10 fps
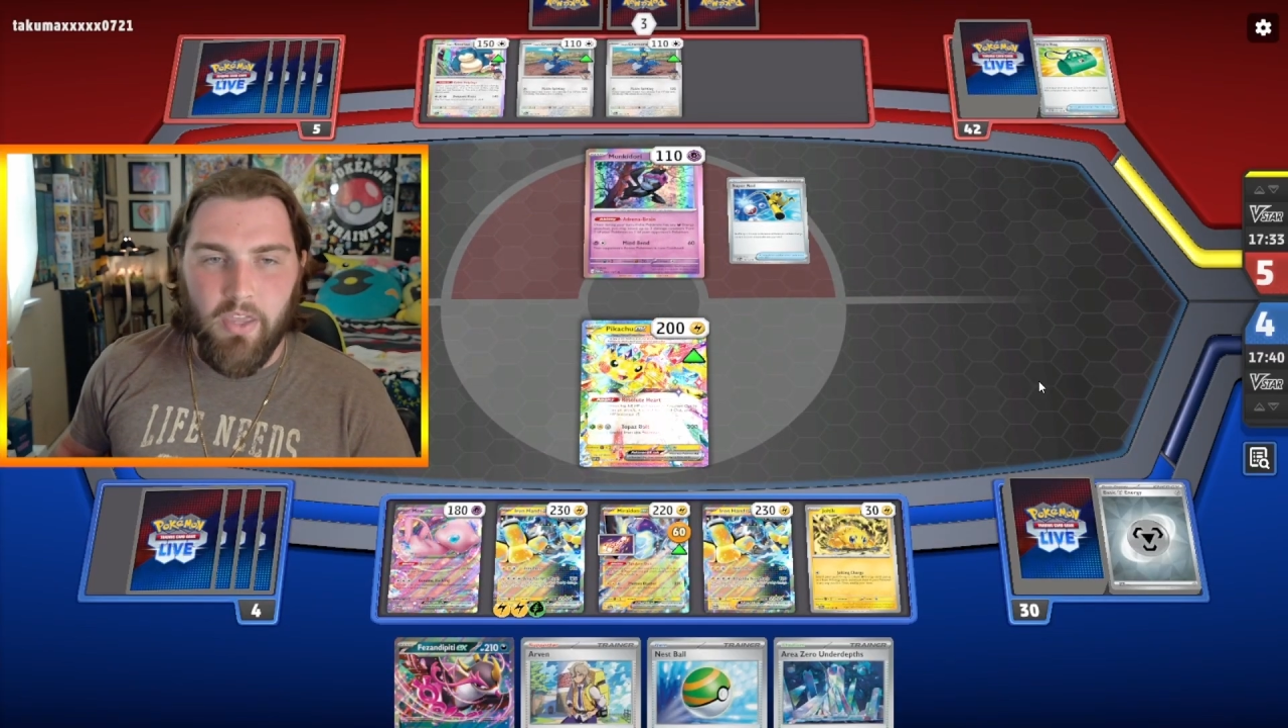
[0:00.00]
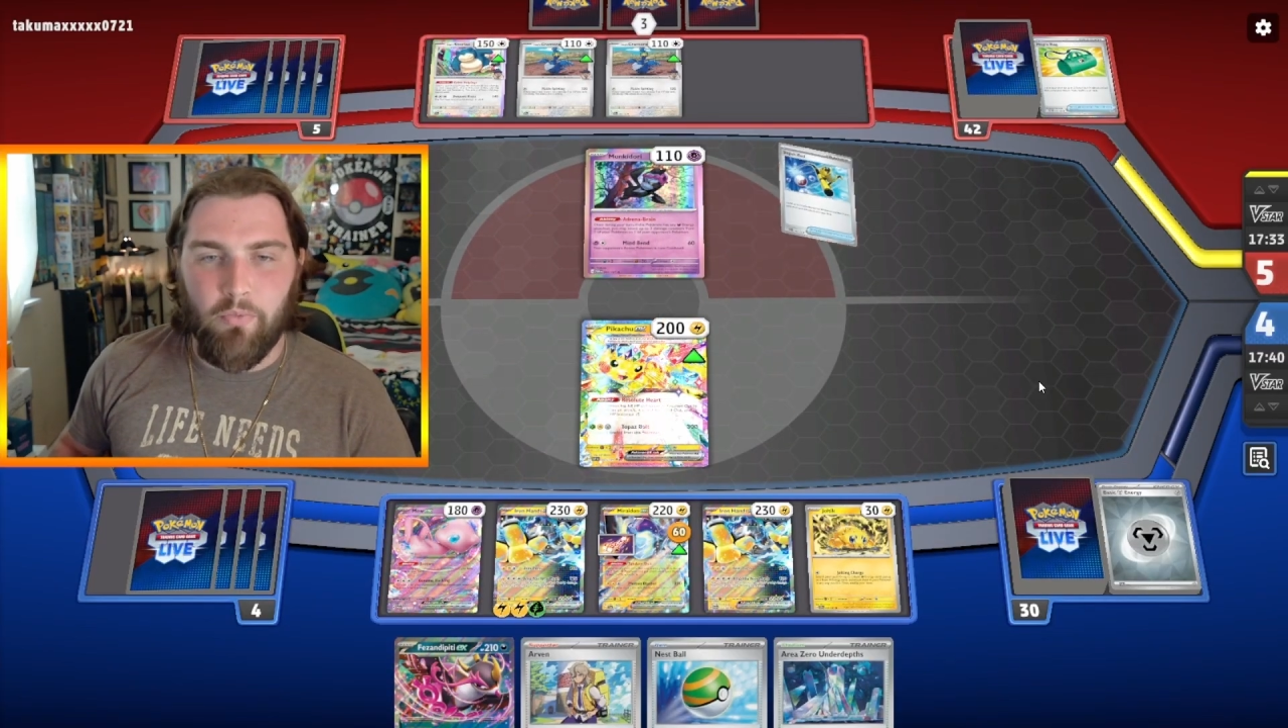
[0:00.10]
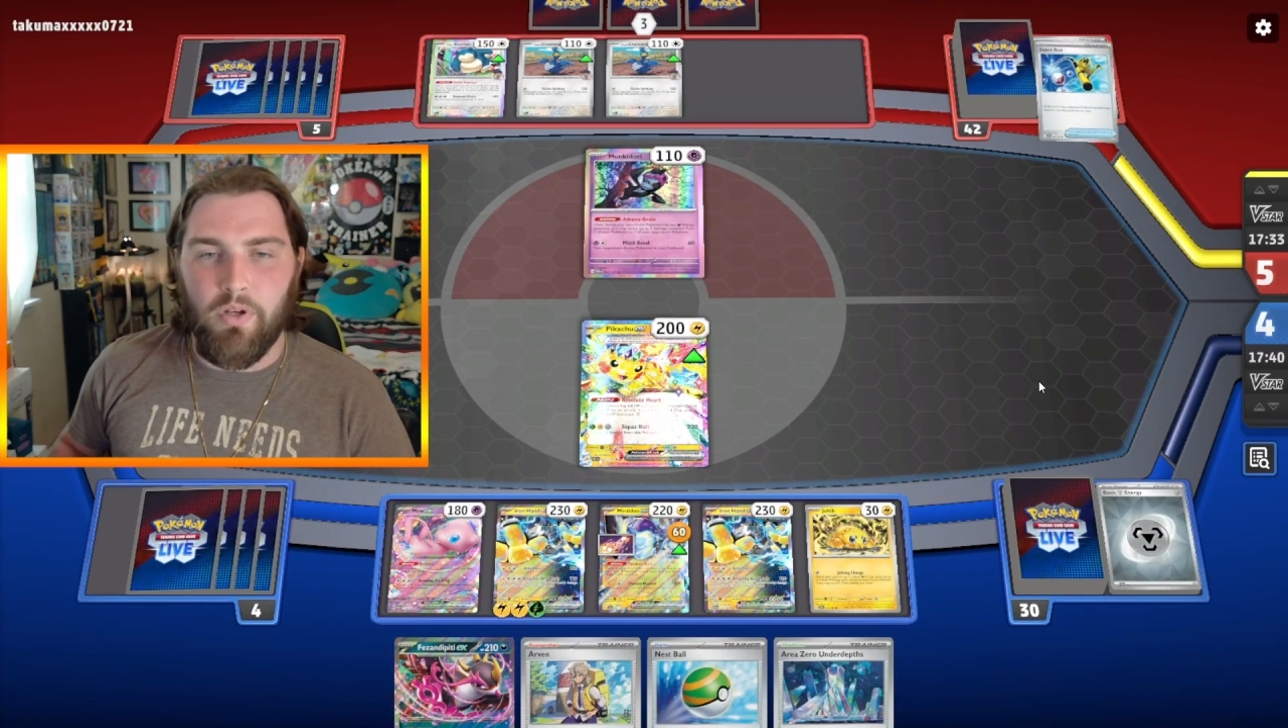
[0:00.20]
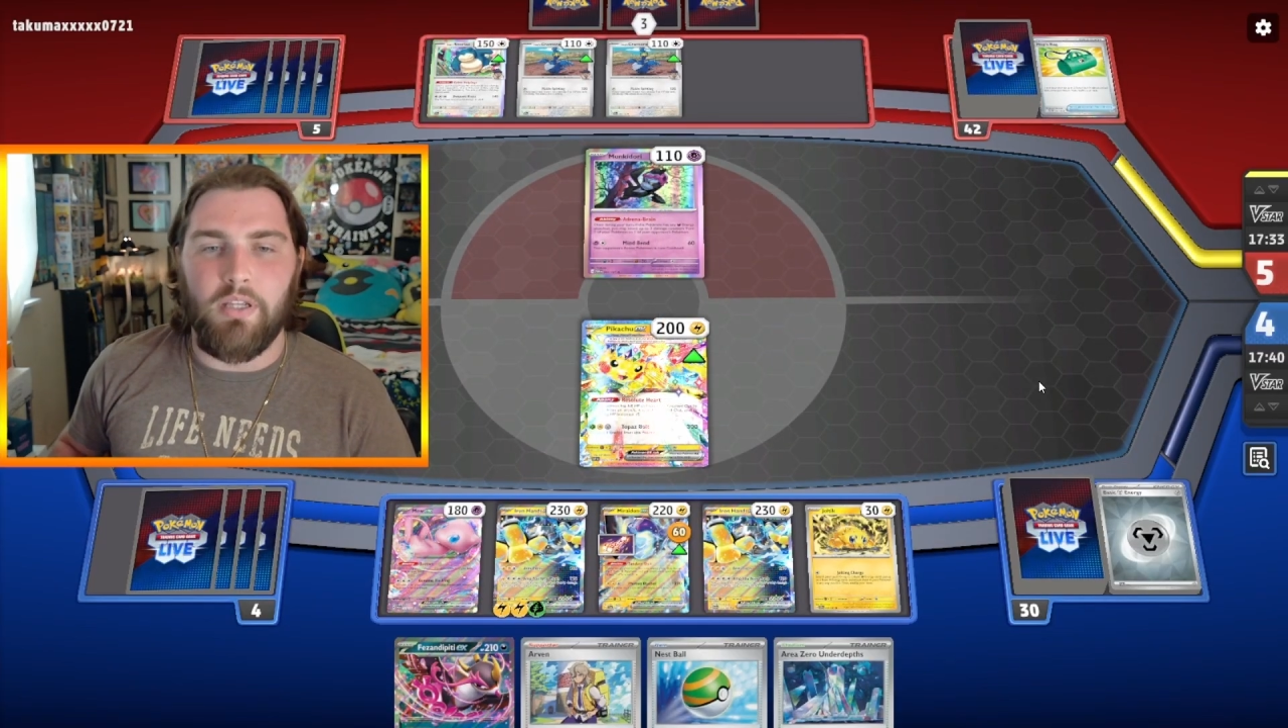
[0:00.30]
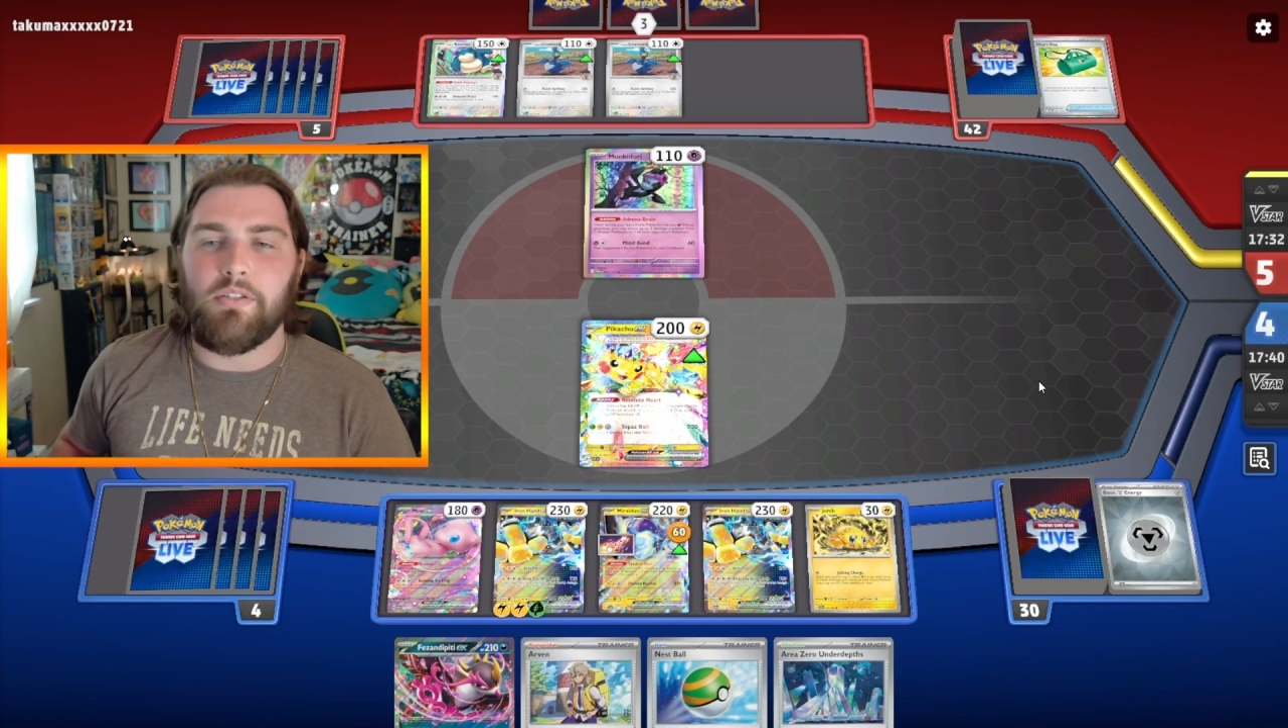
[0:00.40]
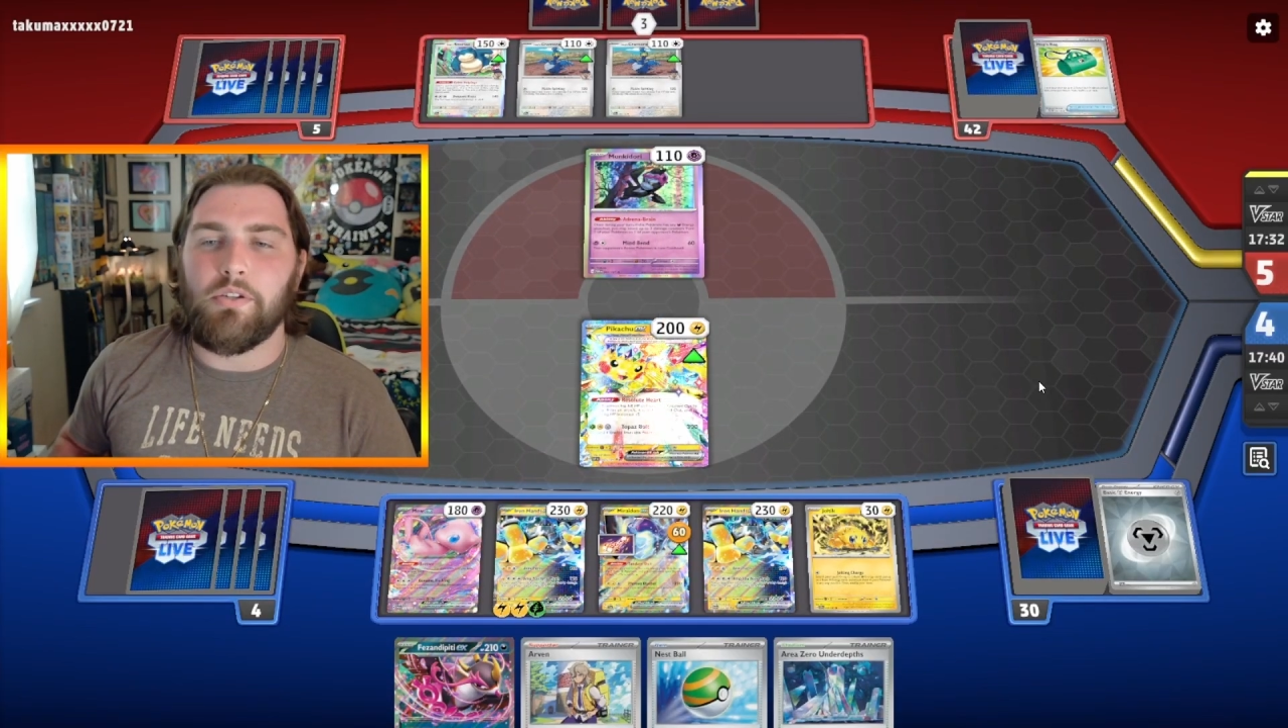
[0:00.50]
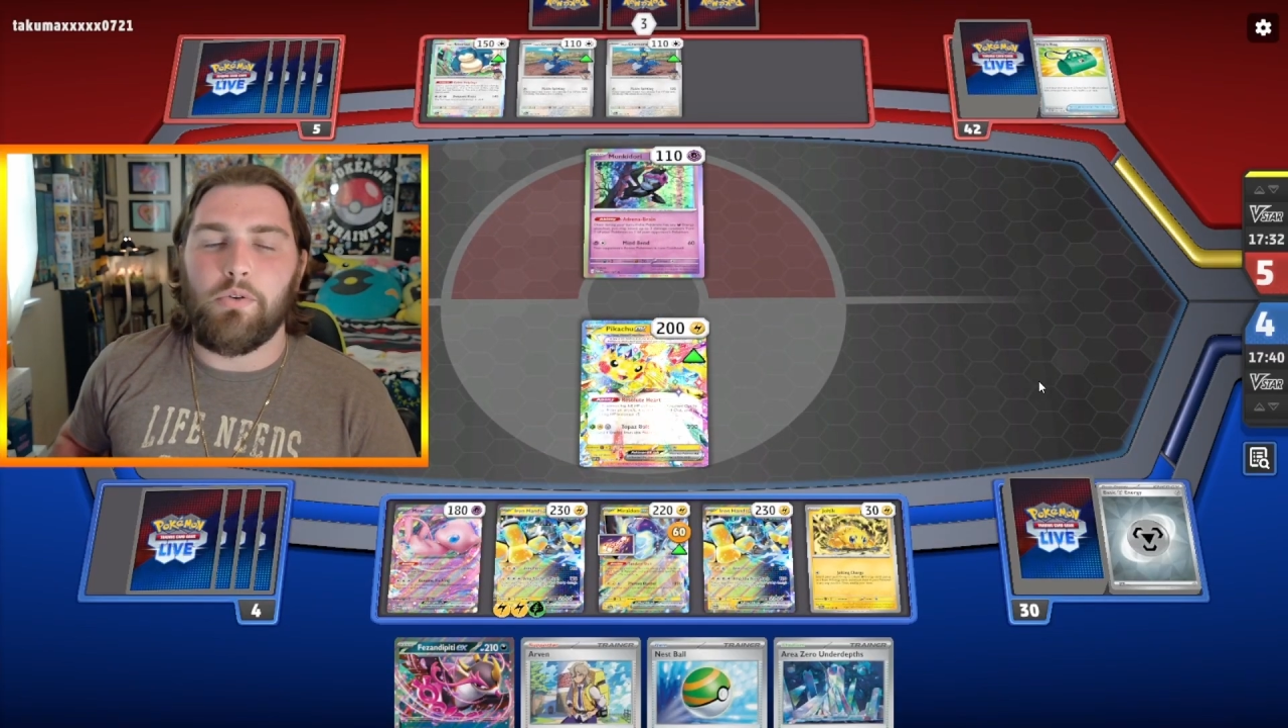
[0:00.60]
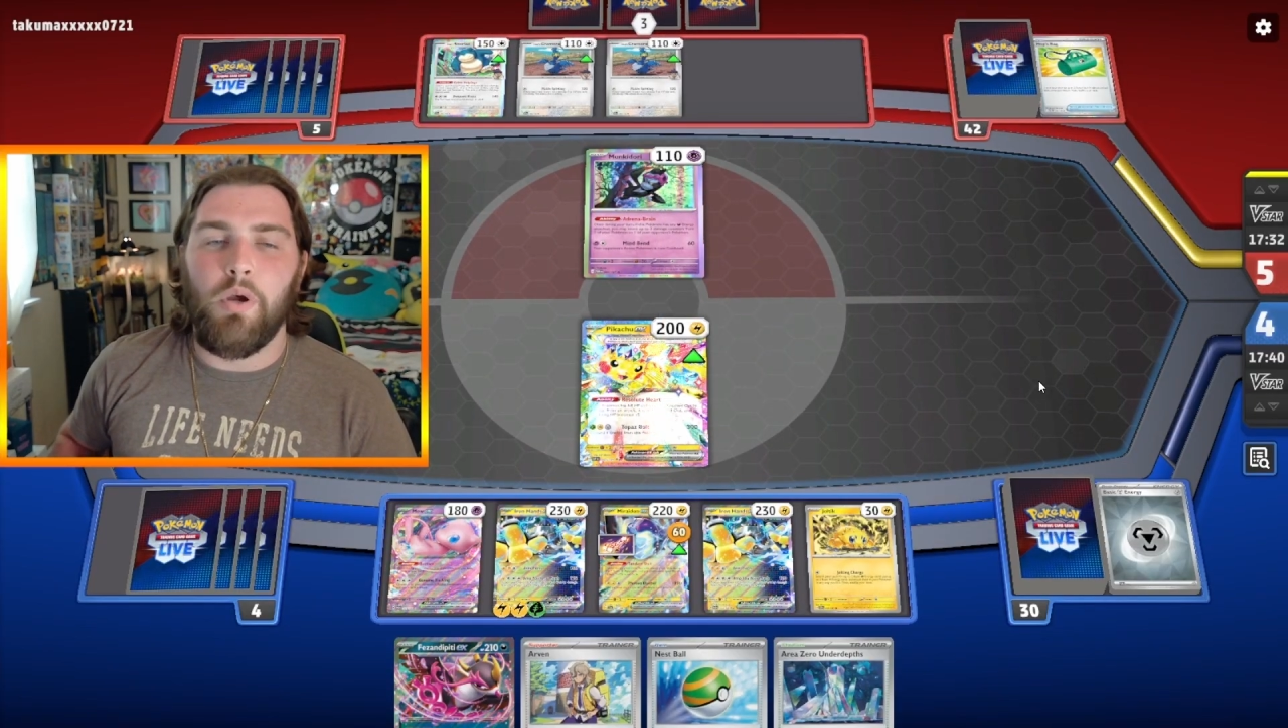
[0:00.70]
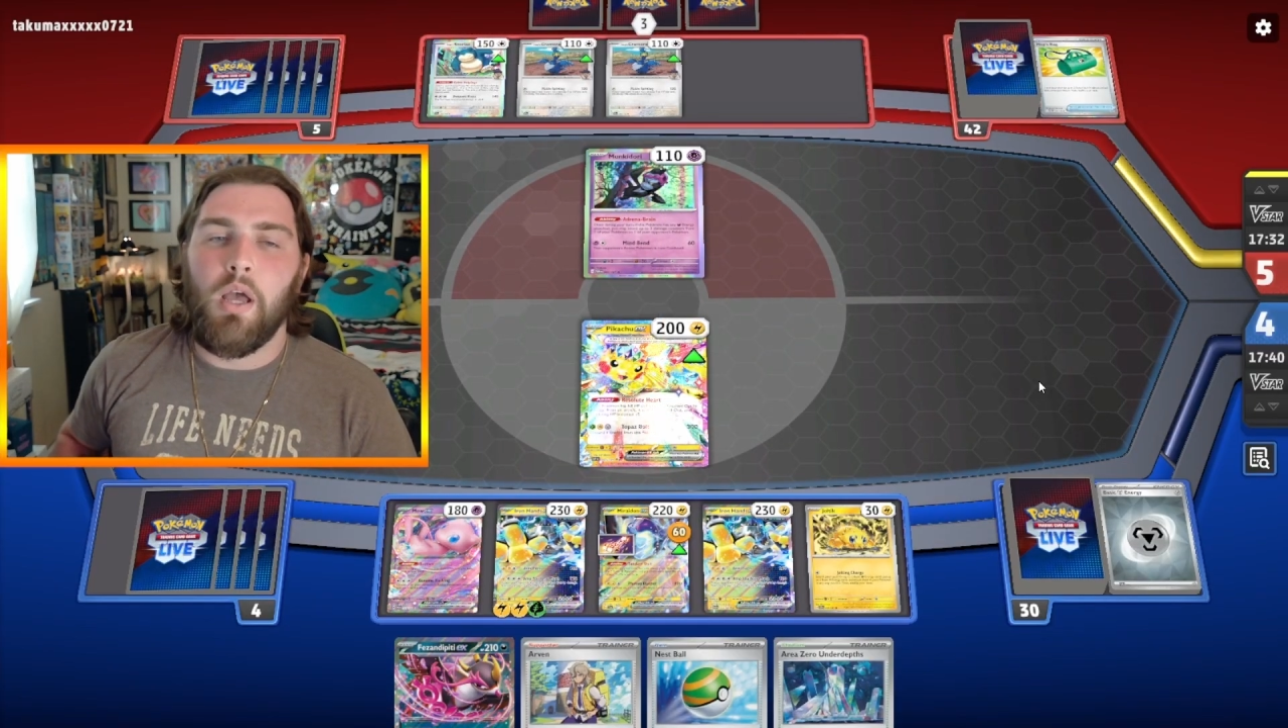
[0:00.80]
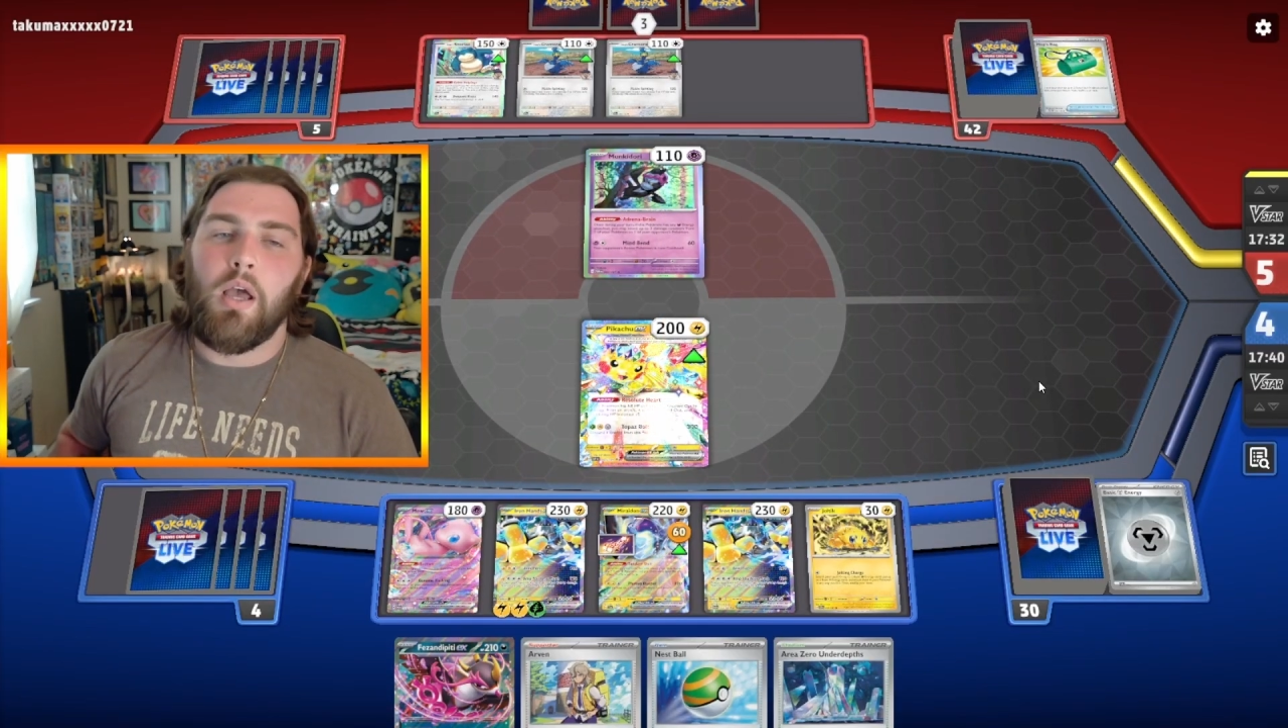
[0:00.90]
if we need to.